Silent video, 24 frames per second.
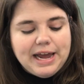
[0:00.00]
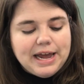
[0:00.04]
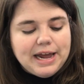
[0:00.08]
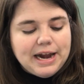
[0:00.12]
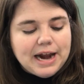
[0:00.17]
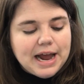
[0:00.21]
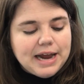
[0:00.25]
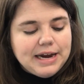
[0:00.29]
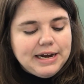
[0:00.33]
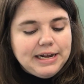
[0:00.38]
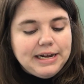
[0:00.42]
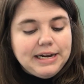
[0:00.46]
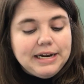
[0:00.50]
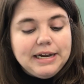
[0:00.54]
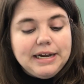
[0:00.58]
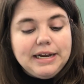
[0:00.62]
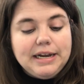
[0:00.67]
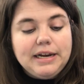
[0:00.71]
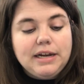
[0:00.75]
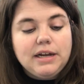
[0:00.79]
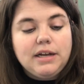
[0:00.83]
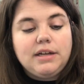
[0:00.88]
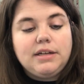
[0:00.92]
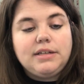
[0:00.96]
and I
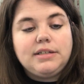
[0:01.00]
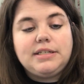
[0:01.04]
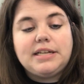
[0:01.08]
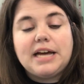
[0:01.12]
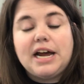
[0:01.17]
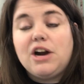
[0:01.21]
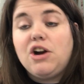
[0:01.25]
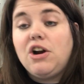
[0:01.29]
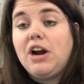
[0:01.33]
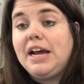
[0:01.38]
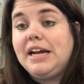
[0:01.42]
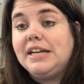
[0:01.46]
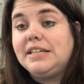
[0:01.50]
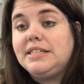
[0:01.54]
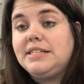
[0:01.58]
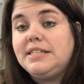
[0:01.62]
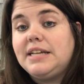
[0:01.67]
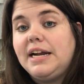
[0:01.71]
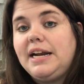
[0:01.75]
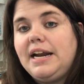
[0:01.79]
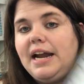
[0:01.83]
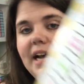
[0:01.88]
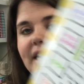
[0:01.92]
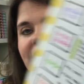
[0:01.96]
needed Saturday and
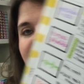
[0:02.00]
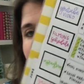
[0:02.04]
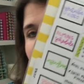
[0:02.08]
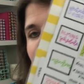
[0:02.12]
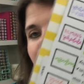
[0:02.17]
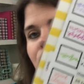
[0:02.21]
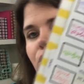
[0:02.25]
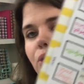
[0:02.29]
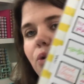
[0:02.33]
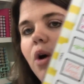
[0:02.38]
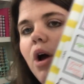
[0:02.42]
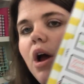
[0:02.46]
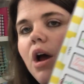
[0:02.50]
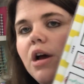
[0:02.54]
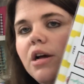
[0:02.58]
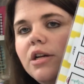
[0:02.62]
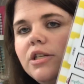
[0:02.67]
Sunday too.